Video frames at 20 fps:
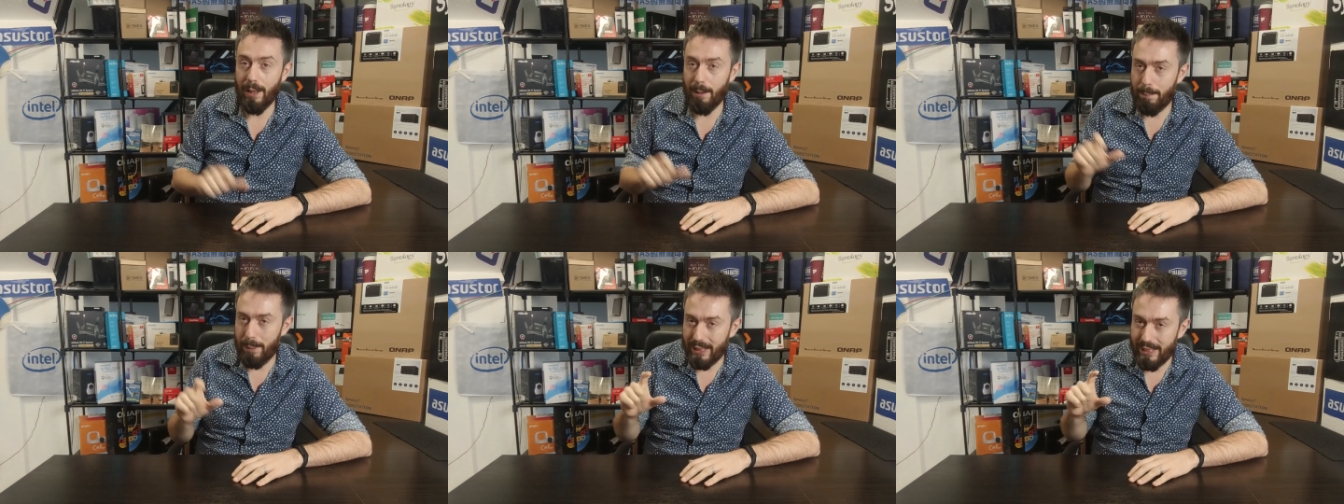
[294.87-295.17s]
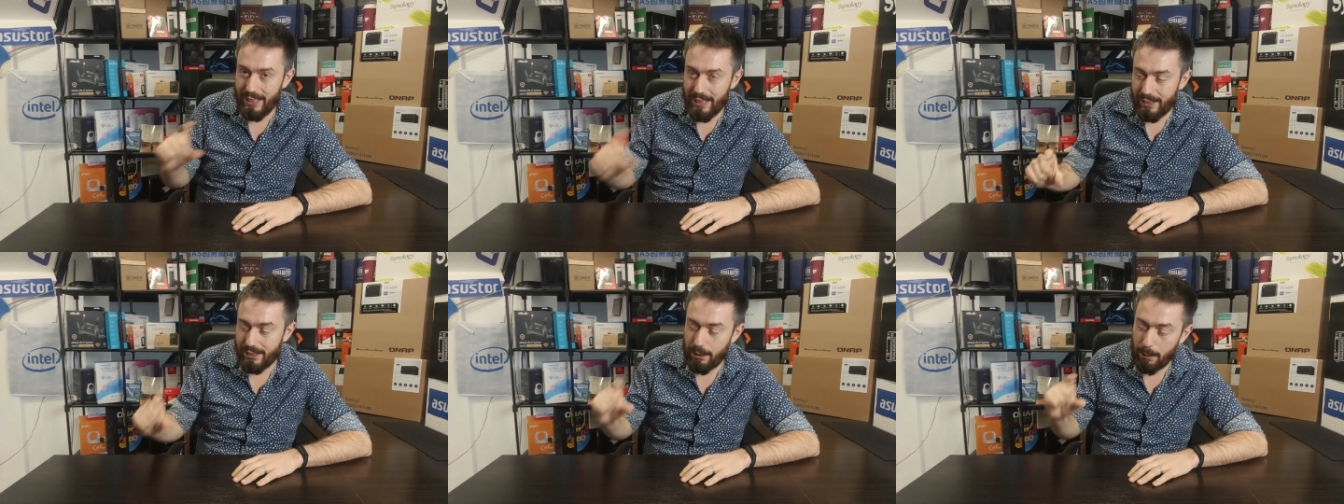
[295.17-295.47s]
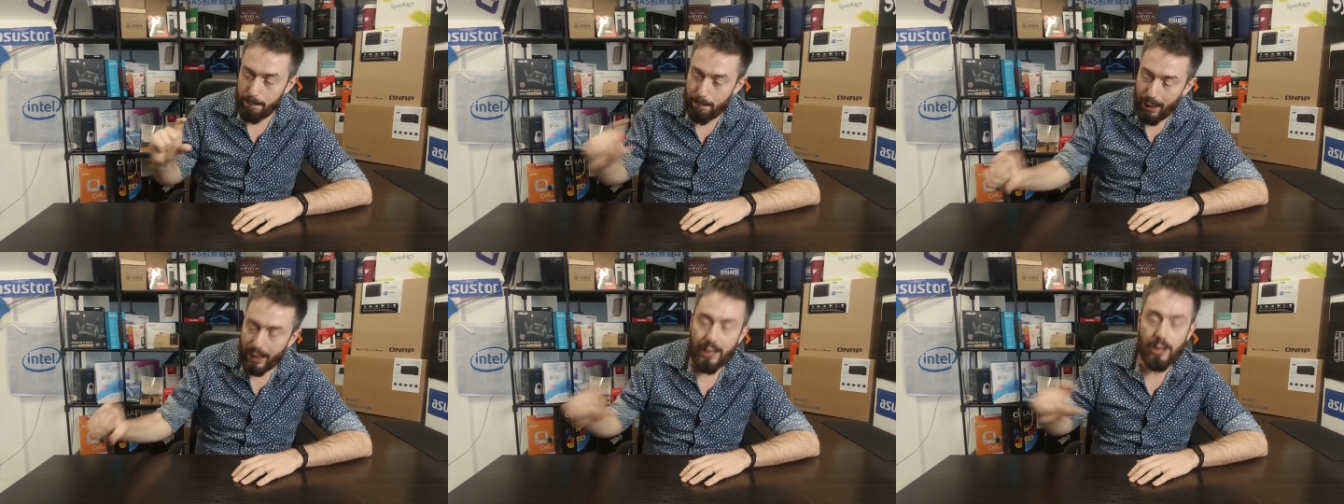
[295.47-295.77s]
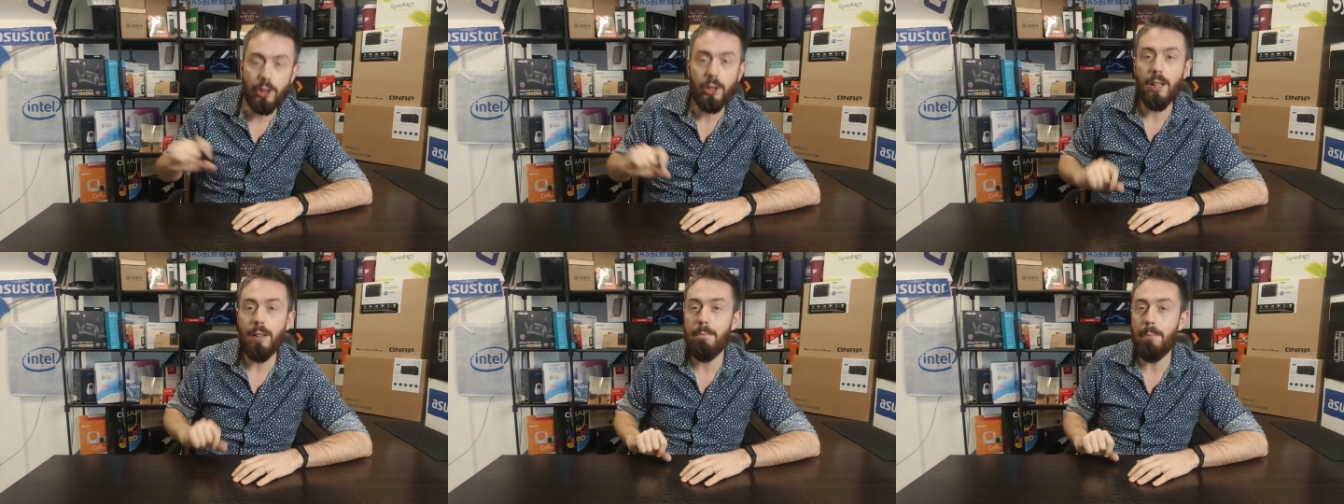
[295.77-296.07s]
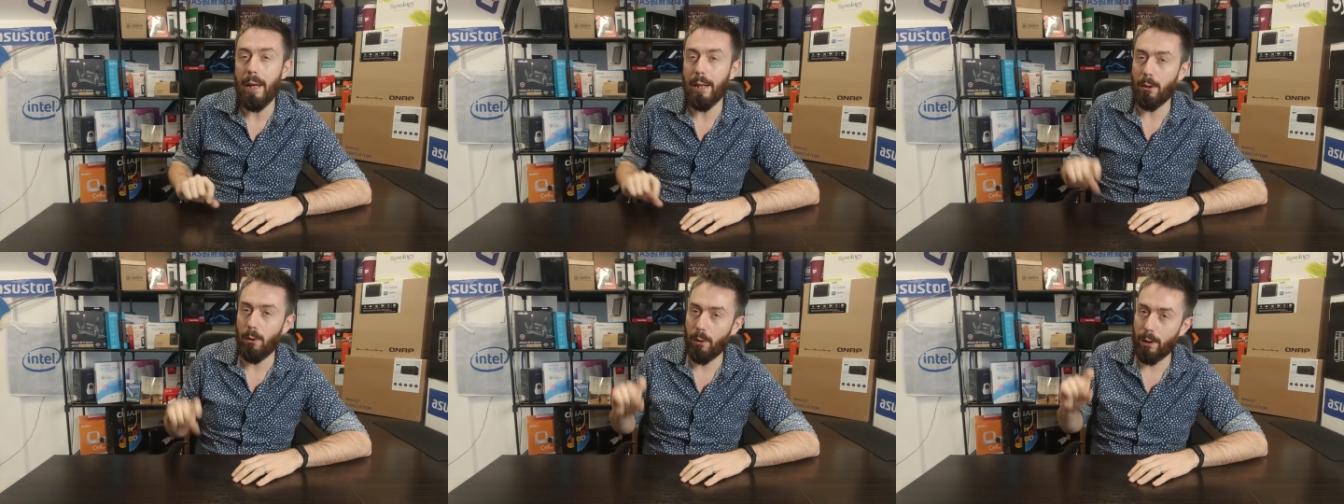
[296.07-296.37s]
the participation
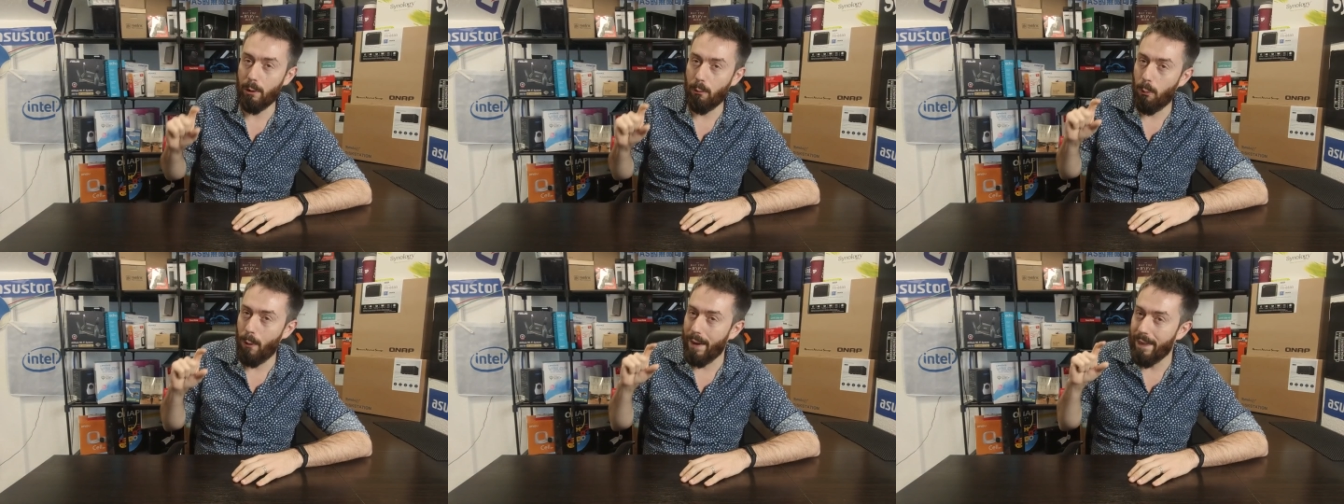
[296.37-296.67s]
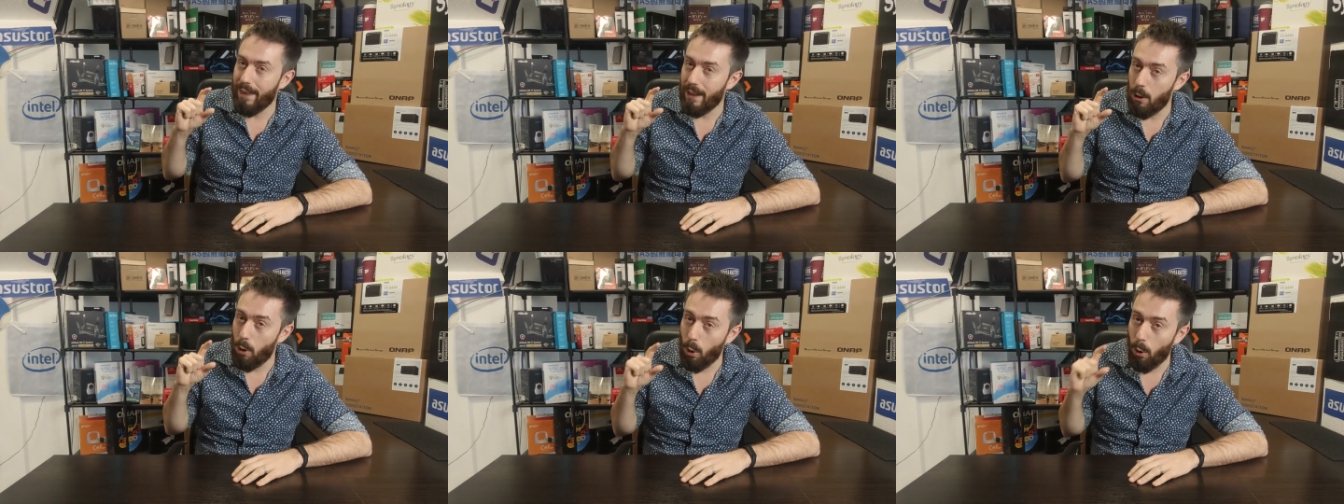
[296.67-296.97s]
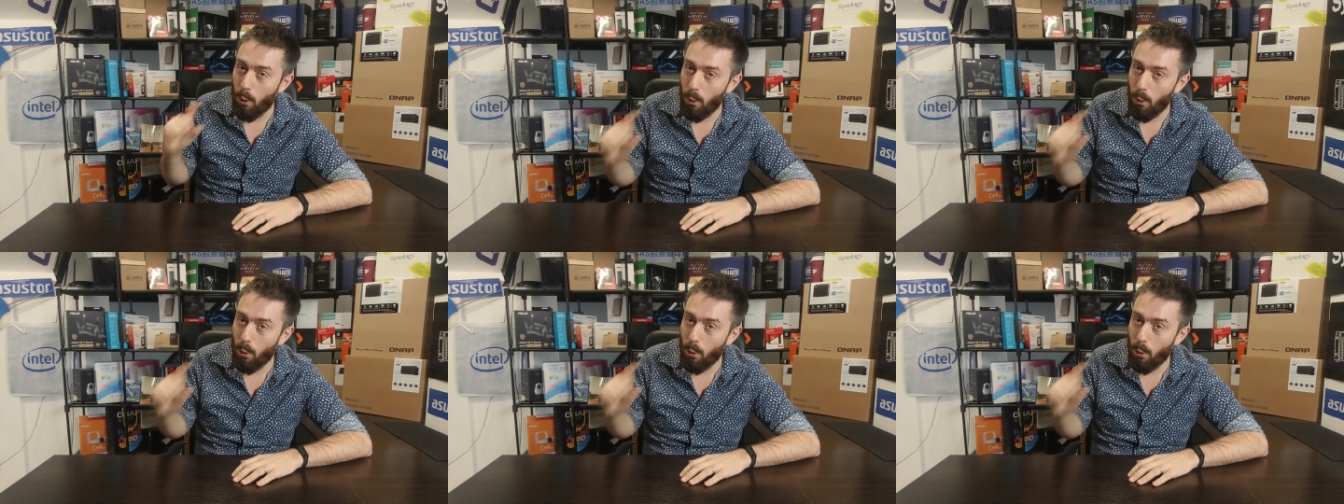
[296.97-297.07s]
medal, the one that